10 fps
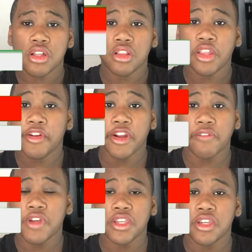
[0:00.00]
lyric
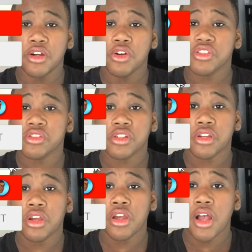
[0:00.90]
videos,
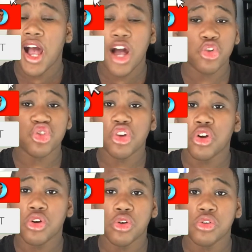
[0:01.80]

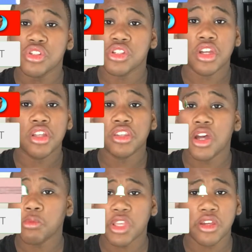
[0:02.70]
outros,
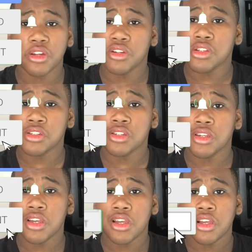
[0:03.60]
thumbnails.
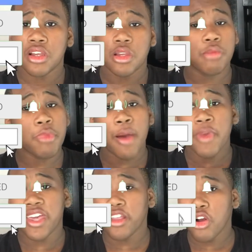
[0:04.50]
I
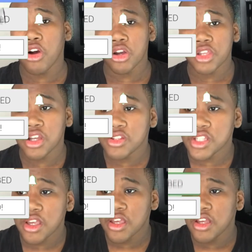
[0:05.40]
make it all, you know what
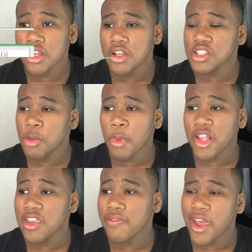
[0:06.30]
I'm saying?
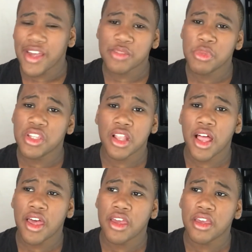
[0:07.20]
Somebody even asked me to
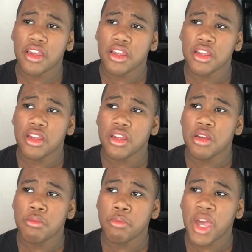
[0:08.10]
like
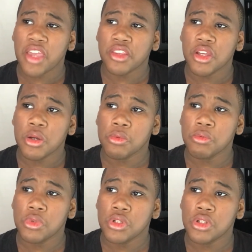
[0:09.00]
make them
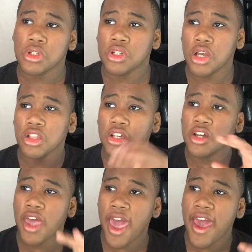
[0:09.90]
a little
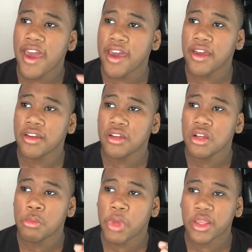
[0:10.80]
ad,
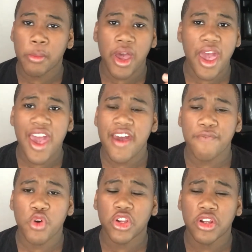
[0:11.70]
make them an ad
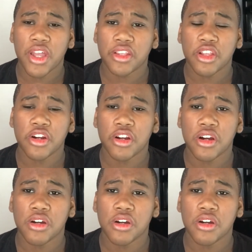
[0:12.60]
for their like their